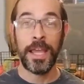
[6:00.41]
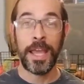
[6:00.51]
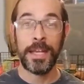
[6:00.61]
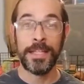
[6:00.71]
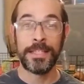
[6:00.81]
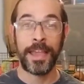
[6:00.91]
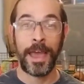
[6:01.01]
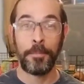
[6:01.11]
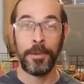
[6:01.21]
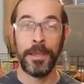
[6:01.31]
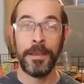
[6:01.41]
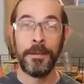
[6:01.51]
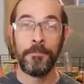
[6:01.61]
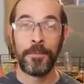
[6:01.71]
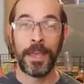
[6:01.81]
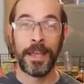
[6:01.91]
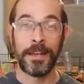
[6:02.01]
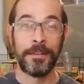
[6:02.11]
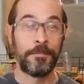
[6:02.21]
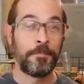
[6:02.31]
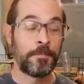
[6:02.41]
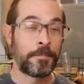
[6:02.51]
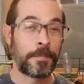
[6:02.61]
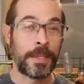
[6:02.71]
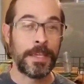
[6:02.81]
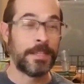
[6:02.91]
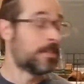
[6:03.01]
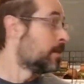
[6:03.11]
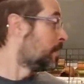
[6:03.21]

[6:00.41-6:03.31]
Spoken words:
and he's happy and he's